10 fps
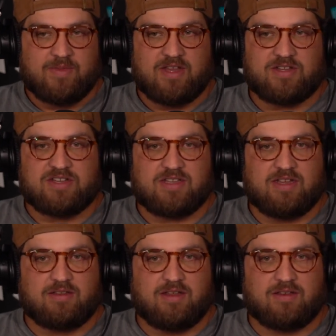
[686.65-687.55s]
it just
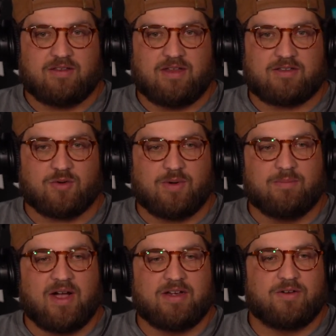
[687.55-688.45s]
it, it it's a
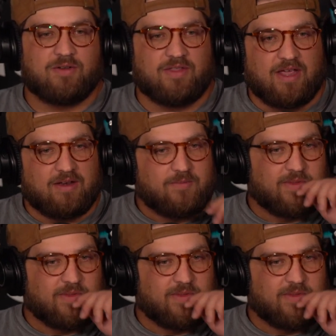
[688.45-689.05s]
reminder that